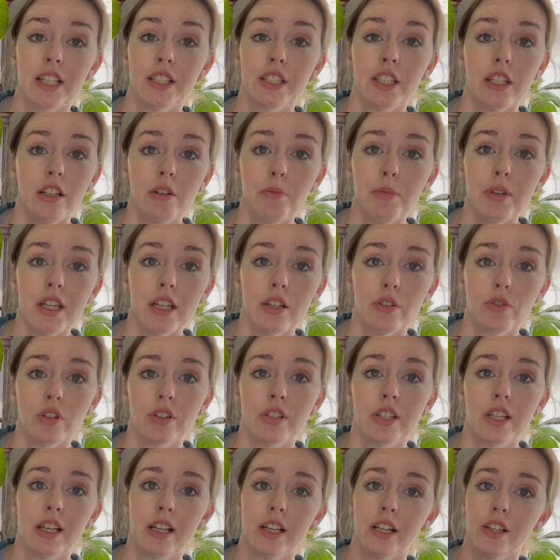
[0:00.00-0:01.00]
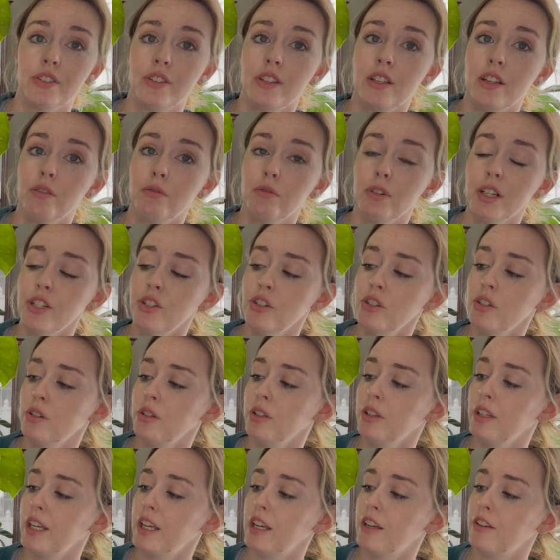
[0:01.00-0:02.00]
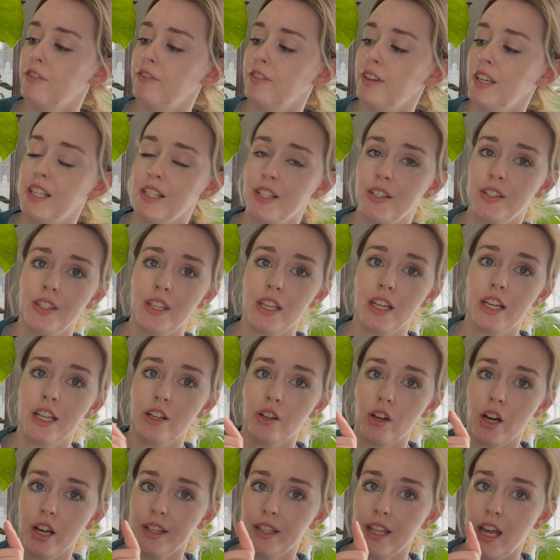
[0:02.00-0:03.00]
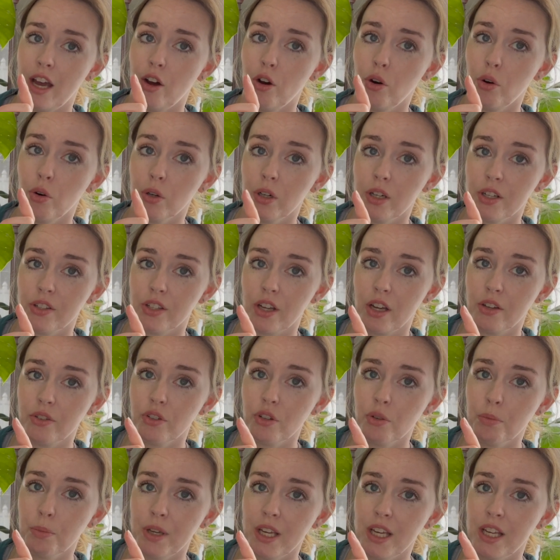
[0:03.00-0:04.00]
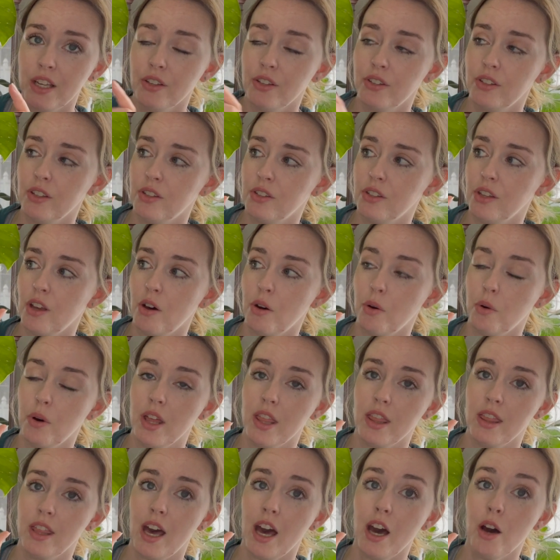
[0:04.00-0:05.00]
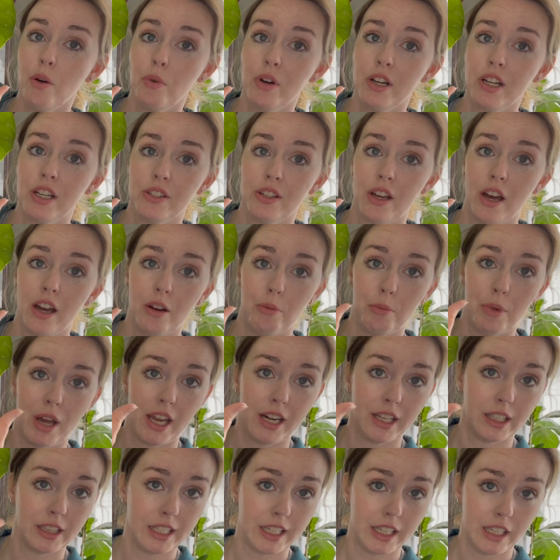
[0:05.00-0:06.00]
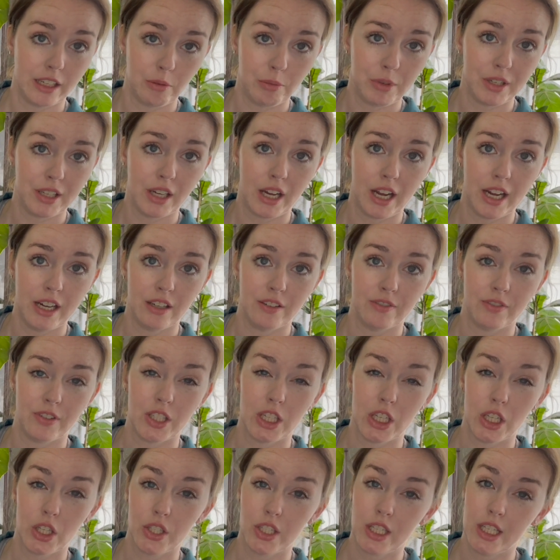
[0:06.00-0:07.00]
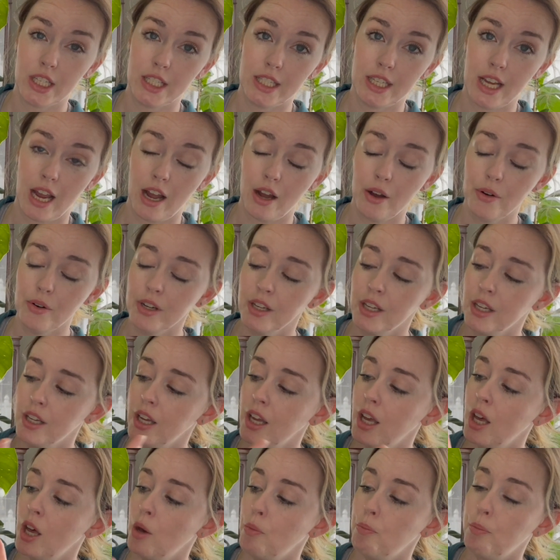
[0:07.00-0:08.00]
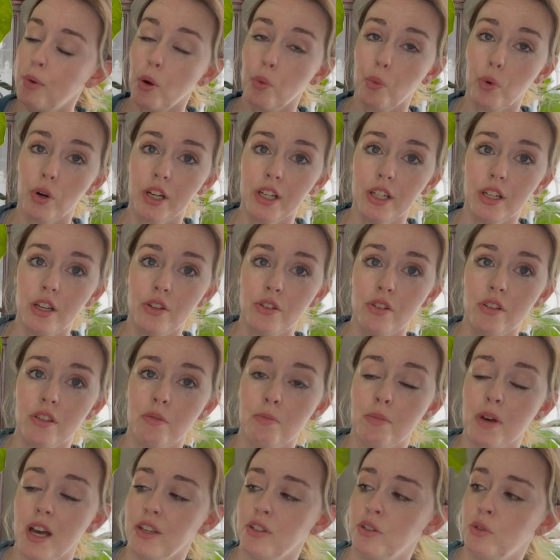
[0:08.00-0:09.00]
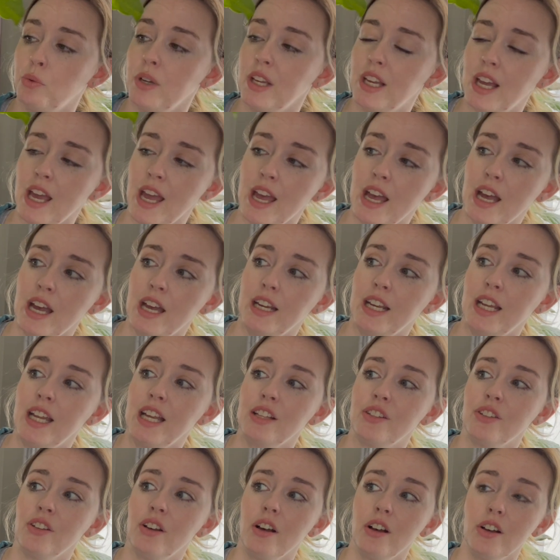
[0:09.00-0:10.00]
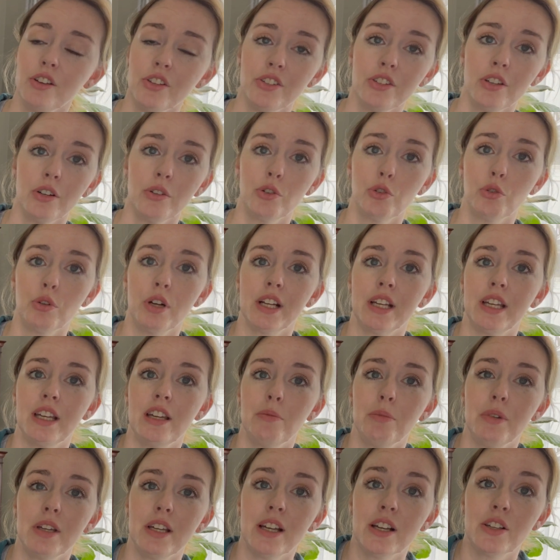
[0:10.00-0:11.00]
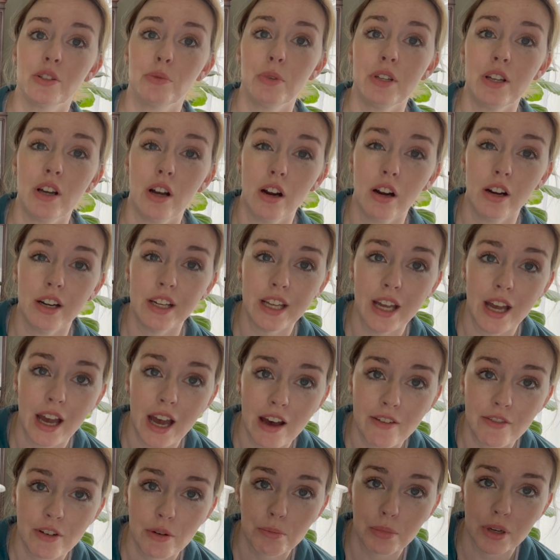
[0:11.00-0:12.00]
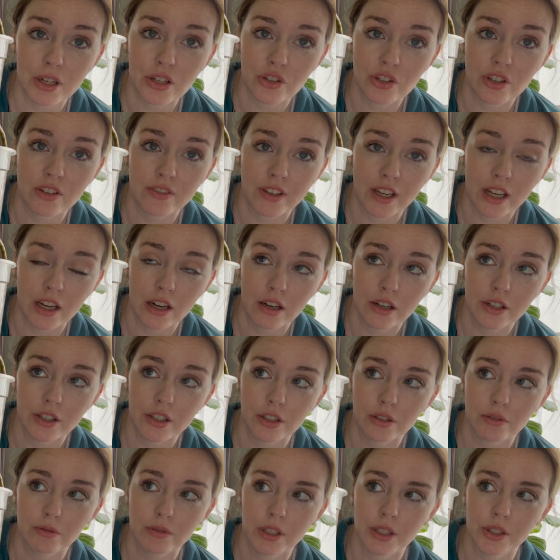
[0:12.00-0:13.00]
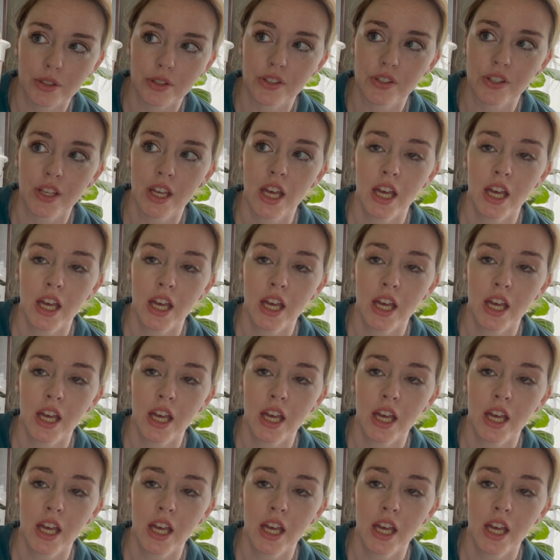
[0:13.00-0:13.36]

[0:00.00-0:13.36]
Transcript: gonna be interesting because the original leaf is sitting on that horizontal piece, so that one is automatically gonna be kind of tilted down, but we're gonna do the best we can. It's also tricky because we already have a bunch of aerial roots